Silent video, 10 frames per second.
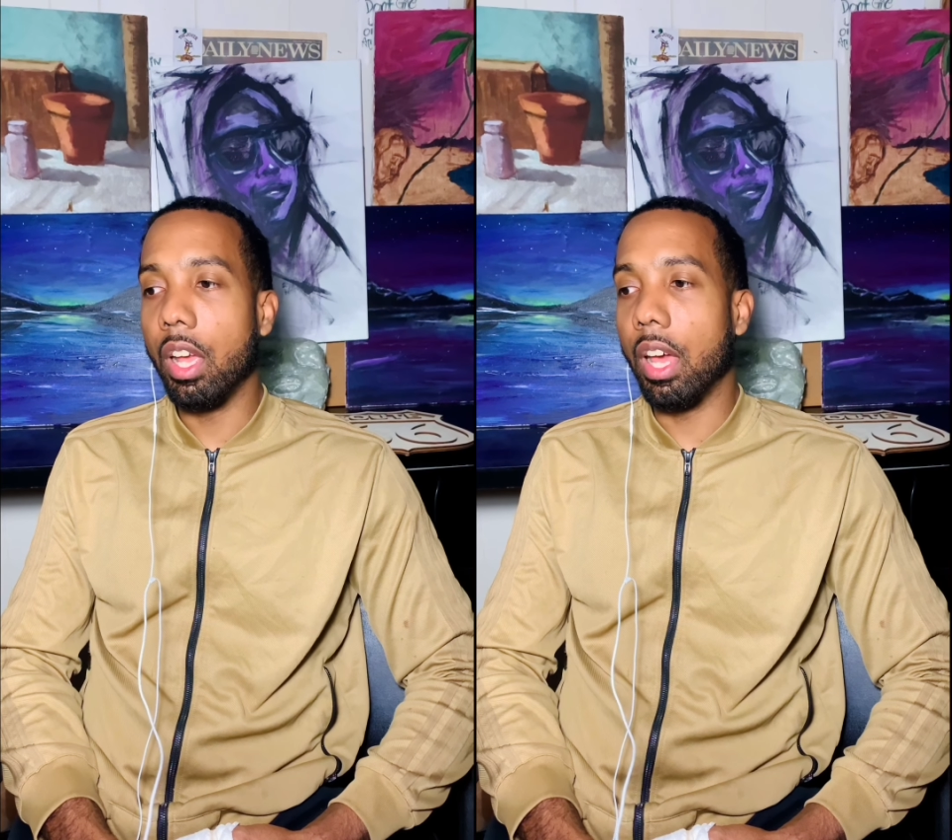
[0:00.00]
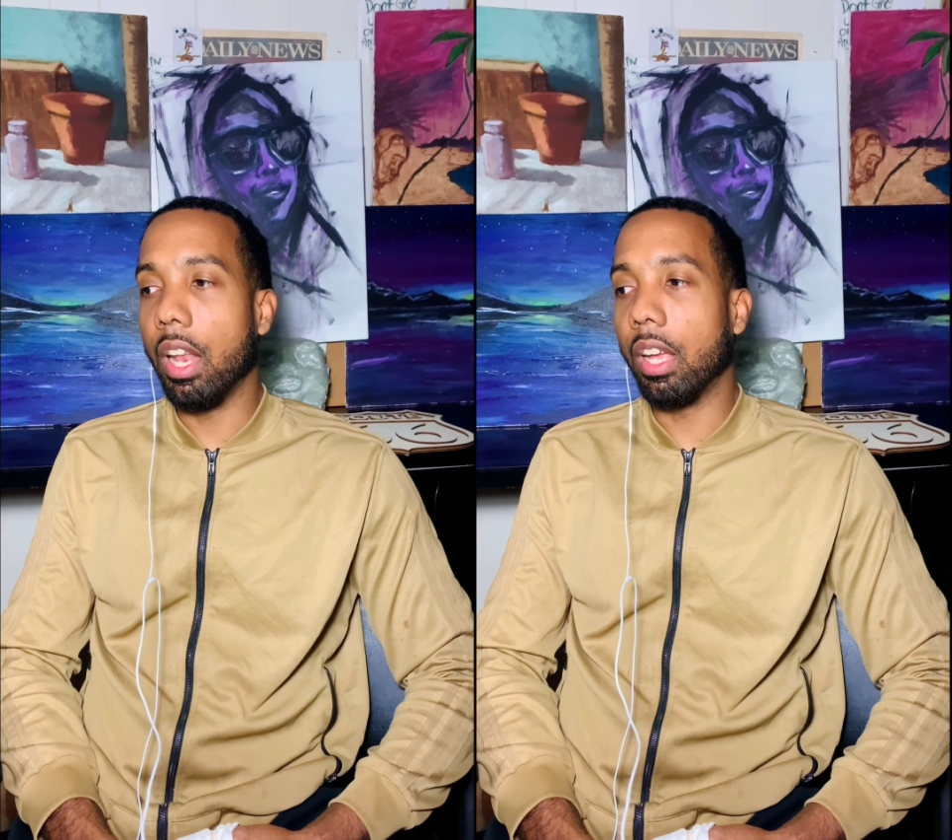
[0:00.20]

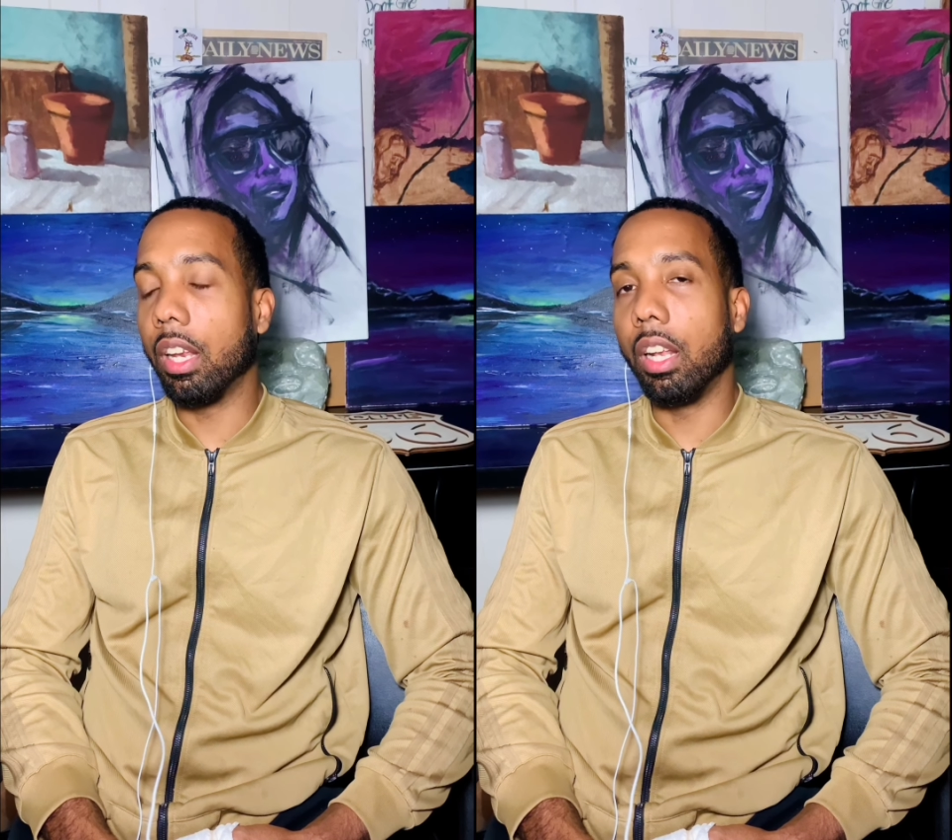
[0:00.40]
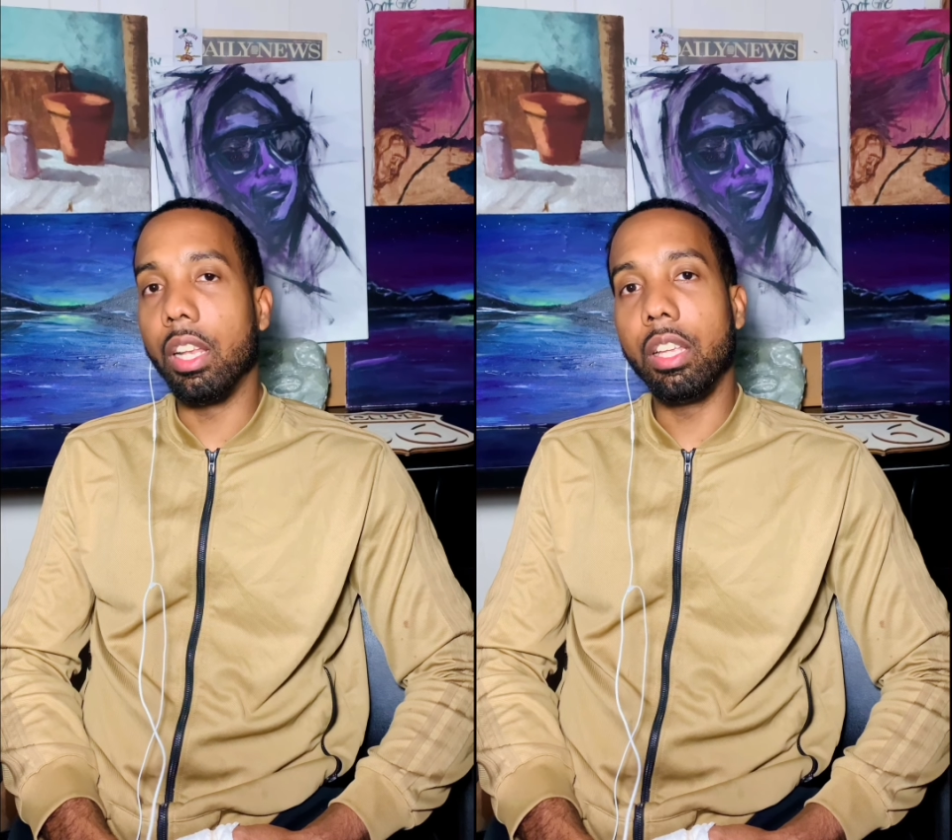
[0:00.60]
and I
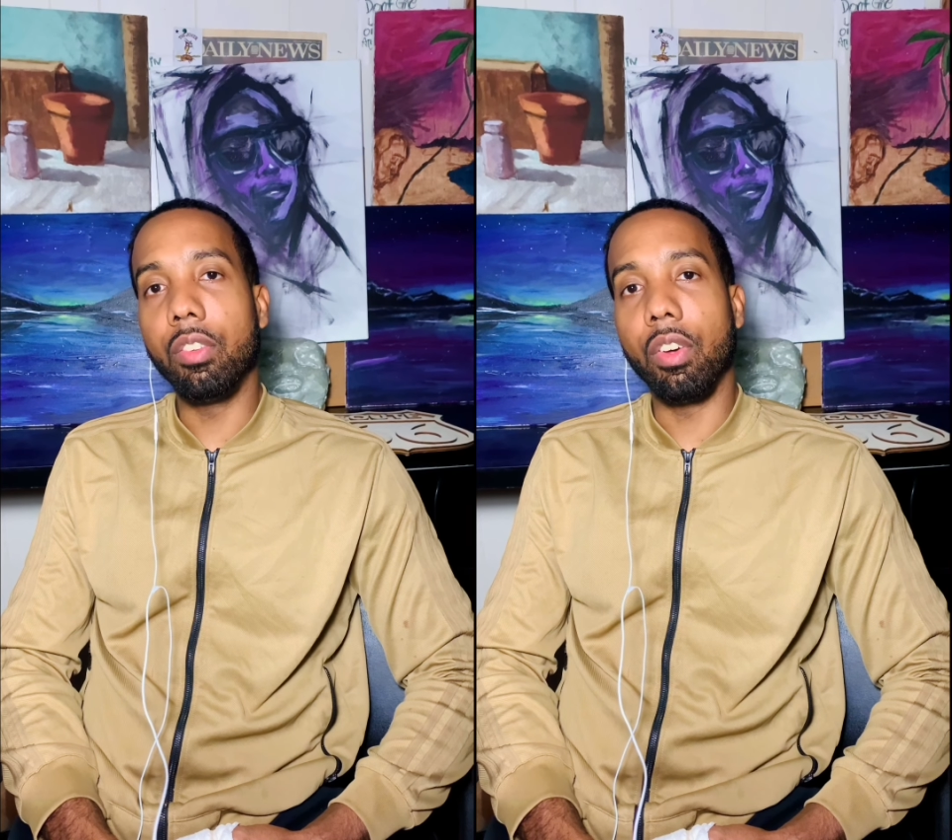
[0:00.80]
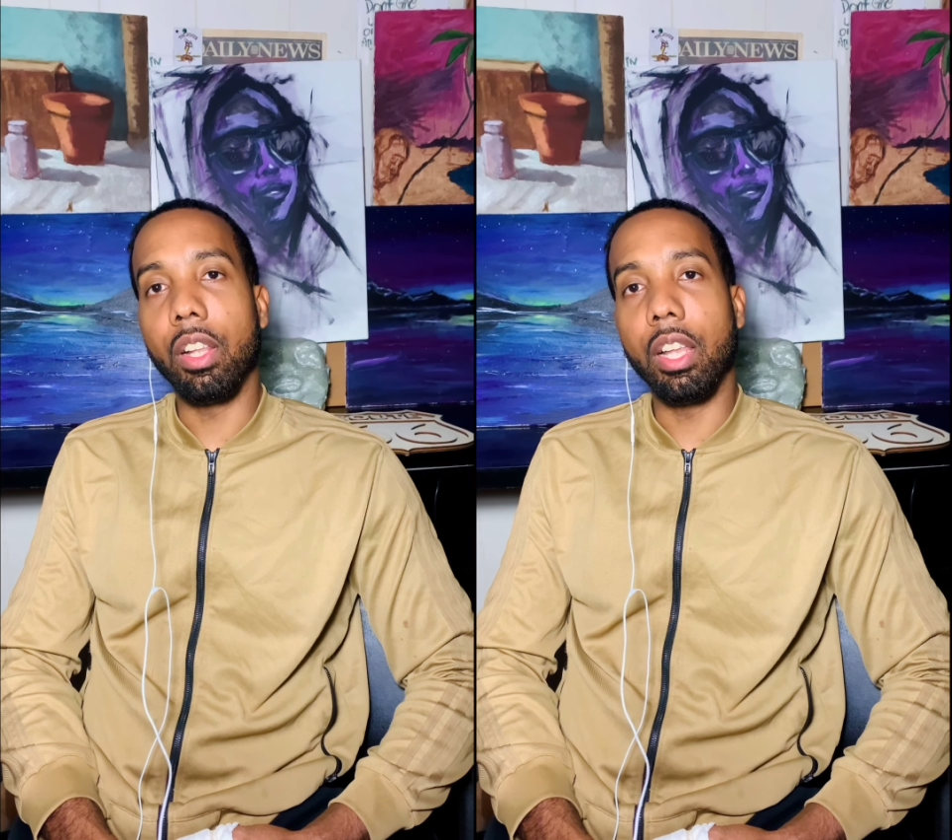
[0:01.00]
can leave
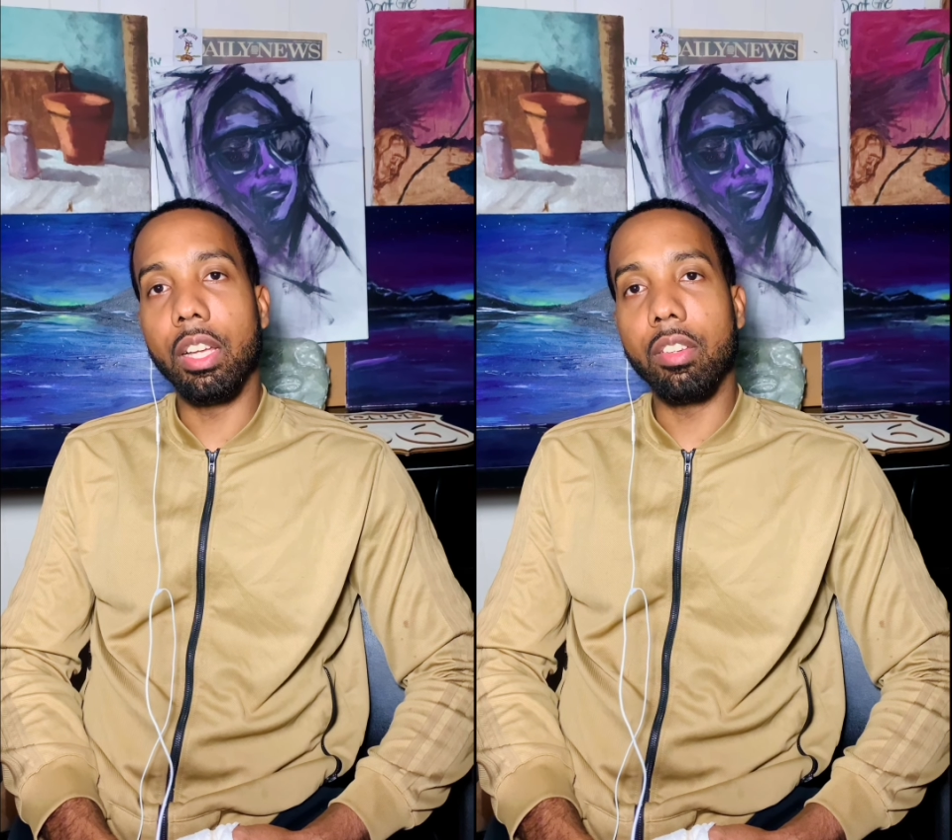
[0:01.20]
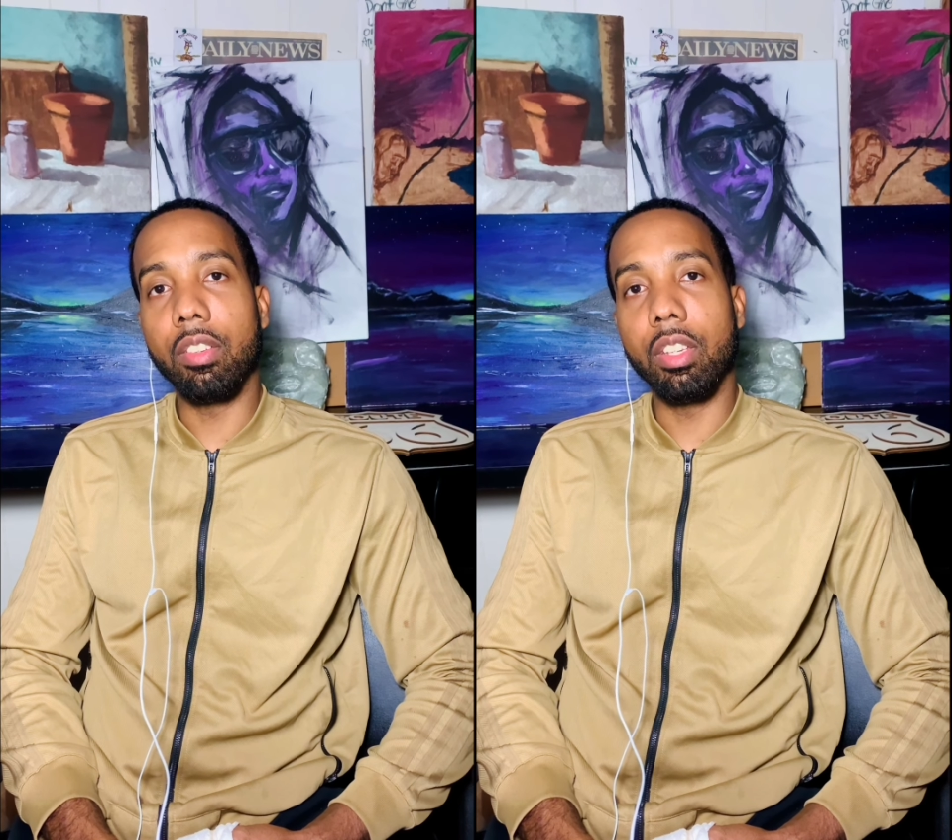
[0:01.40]
a
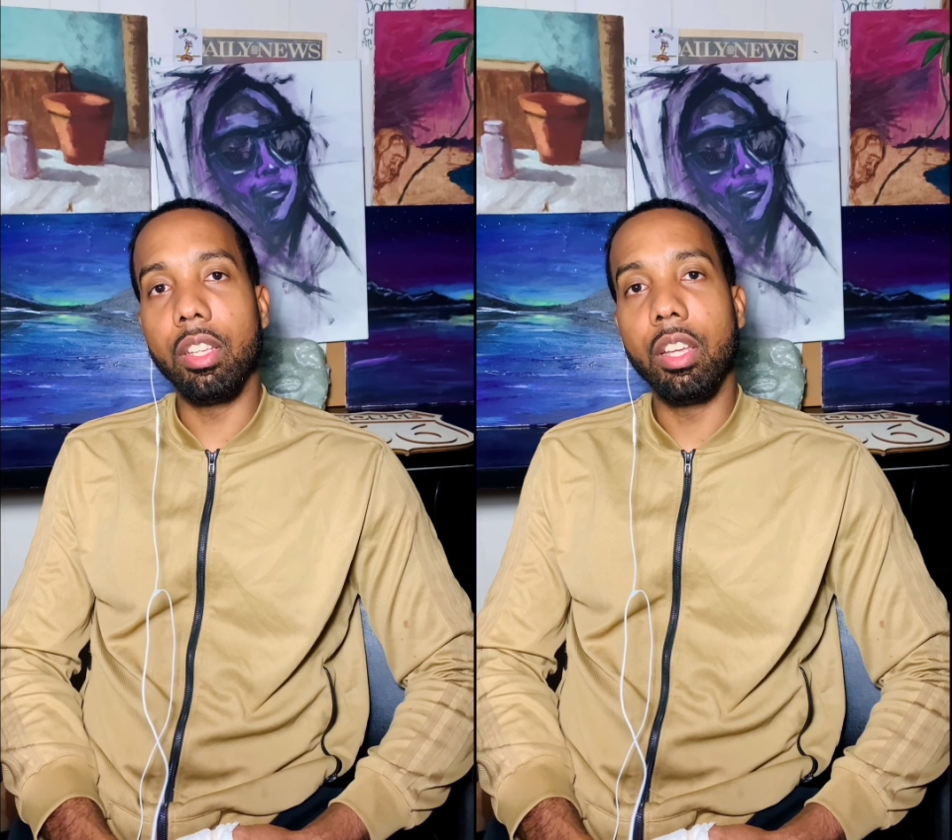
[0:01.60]
legacy,